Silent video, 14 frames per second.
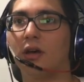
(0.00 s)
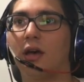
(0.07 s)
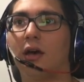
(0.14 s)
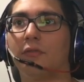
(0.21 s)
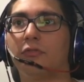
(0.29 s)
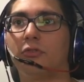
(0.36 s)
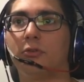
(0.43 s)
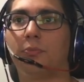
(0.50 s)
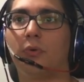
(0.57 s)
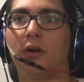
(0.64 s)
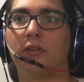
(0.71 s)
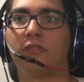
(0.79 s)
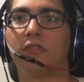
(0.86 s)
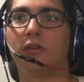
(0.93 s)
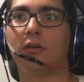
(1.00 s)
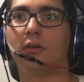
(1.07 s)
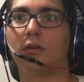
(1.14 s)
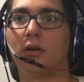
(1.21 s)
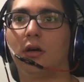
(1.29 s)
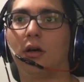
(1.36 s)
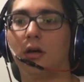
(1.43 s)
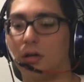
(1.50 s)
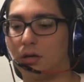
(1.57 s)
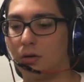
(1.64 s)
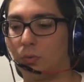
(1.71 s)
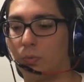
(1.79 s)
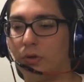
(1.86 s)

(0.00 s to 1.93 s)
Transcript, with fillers: after pressing uh,